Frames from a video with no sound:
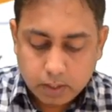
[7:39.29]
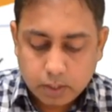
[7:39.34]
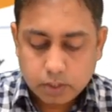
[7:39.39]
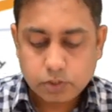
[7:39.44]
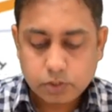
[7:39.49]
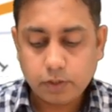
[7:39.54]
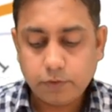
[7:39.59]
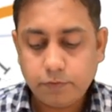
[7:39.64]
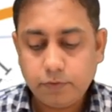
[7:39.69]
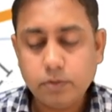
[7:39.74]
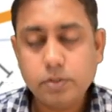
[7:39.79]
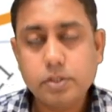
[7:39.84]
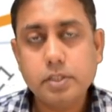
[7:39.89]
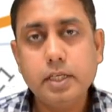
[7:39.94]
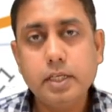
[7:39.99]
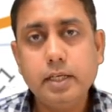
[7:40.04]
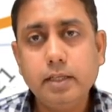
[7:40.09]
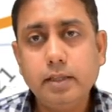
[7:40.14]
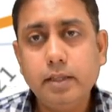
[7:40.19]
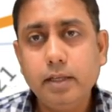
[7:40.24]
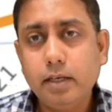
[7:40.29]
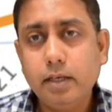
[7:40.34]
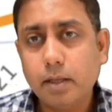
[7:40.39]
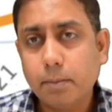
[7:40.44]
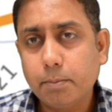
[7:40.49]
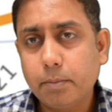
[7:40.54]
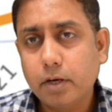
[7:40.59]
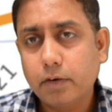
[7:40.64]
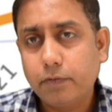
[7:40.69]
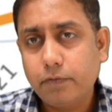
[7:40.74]
So if you see the
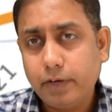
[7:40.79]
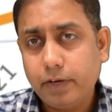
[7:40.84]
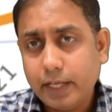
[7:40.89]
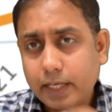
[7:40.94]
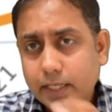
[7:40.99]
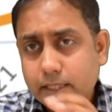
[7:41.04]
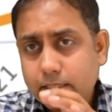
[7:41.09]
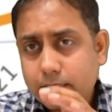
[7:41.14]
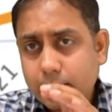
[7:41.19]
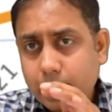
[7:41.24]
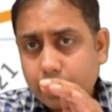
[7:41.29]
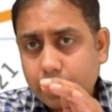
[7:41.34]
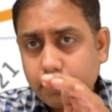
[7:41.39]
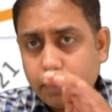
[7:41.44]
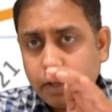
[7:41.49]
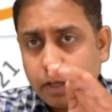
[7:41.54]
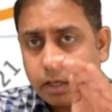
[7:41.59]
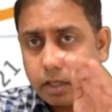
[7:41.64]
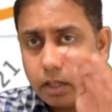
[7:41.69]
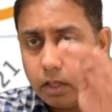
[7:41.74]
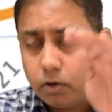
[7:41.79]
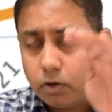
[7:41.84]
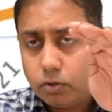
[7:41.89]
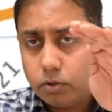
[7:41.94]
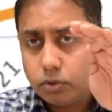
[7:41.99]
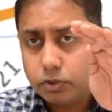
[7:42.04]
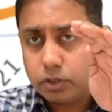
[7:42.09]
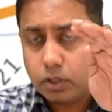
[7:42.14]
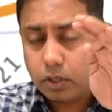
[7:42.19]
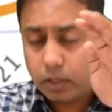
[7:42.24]
number of deaths and the
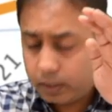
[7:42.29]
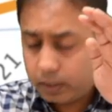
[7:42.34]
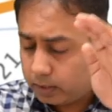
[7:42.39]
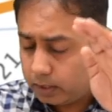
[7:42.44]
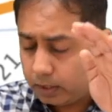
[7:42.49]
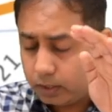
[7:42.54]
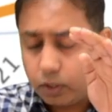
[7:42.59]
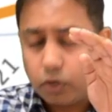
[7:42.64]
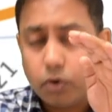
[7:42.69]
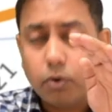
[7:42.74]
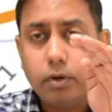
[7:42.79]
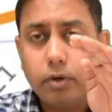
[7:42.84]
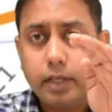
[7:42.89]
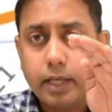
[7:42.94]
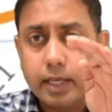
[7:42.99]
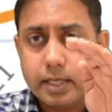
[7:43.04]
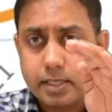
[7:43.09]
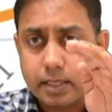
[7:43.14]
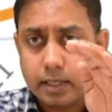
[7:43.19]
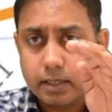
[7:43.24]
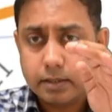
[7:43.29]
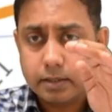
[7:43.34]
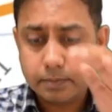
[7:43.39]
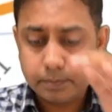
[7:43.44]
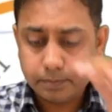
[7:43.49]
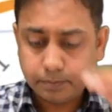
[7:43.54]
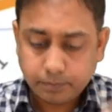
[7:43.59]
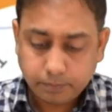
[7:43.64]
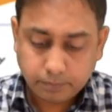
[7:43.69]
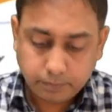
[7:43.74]
closed and the cured cases,
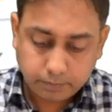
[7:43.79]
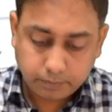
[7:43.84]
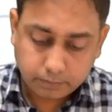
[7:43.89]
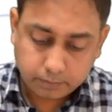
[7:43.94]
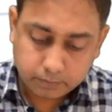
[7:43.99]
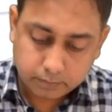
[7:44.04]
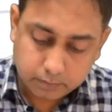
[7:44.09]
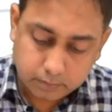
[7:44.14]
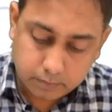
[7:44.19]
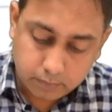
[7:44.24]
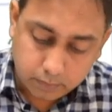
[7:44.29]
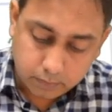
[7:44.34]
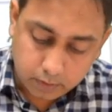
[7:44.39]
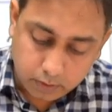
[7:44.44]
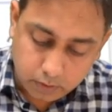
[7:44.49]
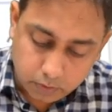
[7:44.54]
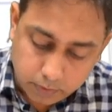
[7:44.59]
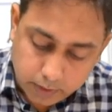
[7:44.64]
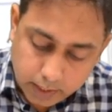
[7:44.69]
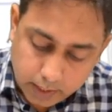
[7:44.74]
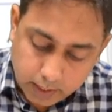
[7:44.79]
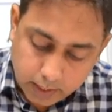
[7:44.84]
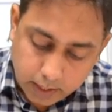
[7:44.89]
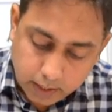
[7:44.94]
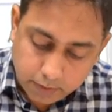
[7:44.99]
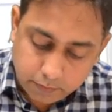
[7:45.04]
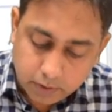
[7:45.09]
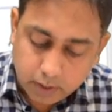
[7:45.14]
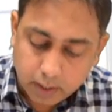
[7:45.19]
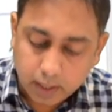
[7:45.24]
you can
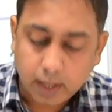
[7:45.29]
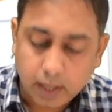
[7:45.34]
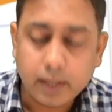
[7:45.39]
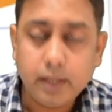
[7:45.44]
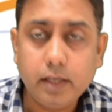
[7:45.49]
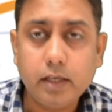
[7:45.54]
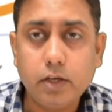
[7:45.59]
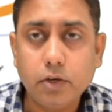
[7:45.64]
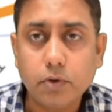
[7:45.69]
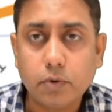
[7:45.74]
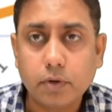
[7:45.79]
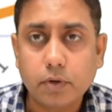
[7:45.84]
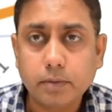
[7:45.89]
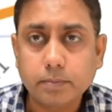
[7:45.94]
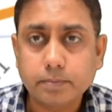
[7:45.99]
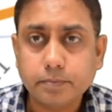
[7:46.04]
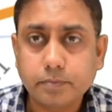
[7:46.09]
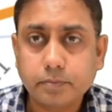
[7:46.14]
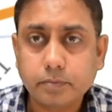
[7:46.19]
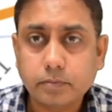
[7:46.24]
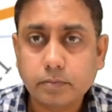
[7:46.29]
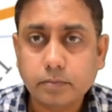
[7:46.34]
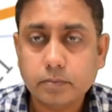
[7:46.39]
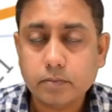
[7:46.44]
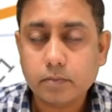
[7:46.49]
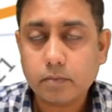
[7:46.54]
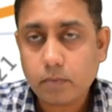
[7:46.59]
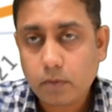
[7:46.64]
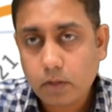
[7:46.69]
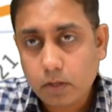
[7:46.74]
have a high cure
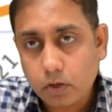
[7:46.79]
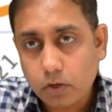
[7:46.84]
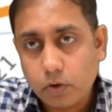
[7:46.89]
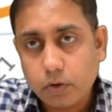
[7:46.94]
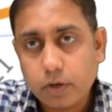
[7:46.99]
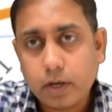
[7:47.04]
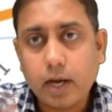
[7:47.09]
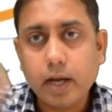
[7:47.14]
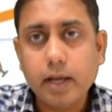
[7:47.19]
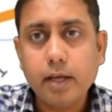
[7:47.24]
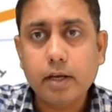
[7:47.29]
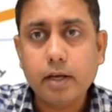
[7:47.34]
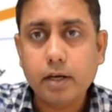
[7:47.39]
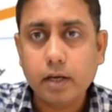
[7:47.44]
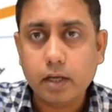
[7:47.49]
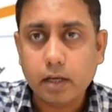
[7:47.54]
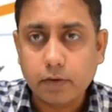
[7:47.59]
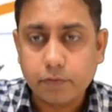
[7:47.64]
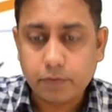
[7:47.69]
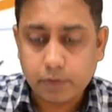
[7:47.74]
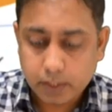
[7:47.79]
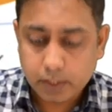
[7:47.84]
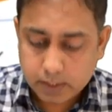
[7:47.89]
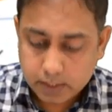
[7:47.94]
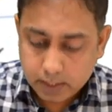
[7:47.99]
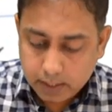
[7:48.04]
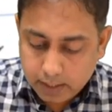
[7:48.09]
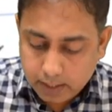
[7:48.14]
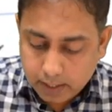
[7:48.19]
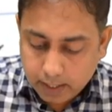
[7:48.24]
or higher
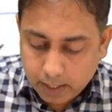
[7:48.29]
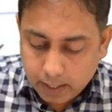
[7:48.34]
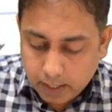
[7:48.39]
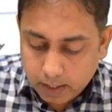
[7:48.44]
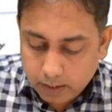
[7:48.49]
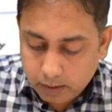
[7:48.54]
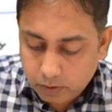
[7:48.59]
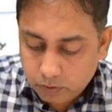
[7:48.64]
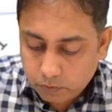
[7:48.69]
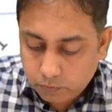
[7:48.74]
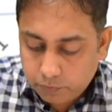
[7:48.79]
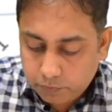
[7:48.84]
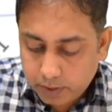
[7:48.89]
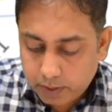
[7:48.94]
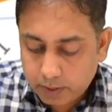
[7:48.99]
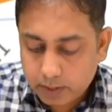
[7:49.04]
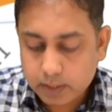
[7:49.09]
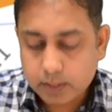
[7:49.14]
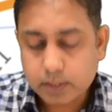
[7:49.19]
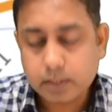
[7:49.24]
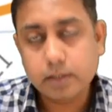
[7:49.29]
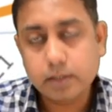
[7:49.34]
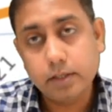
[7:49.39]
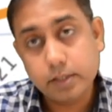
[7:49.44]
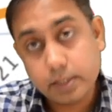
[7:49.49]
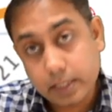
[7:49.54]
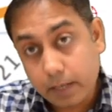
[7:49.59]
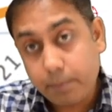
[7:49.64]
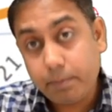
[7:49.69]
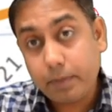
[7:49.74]
recoveries, and you witness the
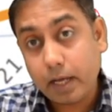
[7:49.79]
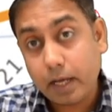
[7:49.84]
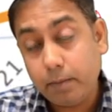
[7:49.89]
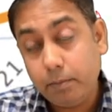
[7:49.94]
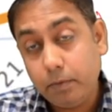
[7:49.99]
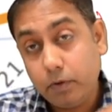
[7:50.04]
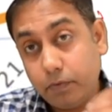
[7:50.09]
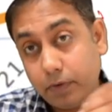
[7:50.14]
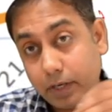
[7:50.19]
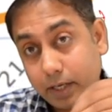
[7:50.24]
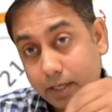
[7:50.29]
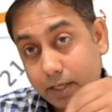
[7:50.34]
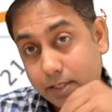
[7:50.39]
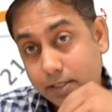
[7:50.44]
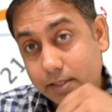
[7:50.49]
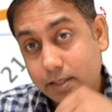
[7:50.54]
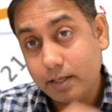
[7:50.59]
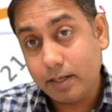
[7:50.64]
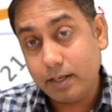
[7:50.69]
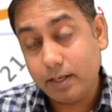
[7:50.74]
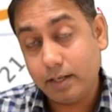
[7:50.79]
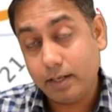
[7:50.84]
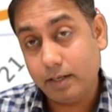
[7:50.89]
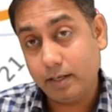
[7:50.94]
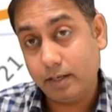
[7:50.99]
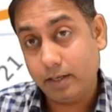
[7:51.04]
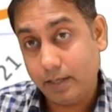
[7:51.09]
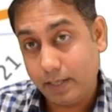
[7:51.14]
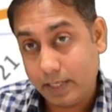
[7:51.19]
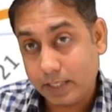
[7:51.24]
same time you witness the
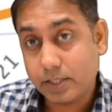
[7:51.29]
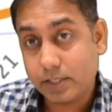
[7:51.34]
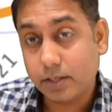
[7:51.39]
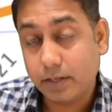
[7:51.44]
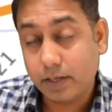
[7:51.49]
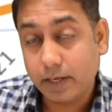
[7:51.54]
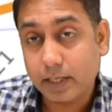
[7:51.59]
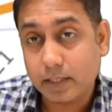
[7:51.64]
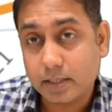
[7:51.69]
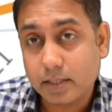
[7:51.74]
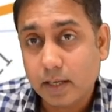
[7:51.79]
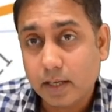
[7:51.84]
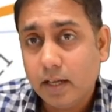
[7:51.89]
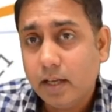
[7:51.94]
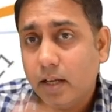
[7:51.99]
lesser deaths.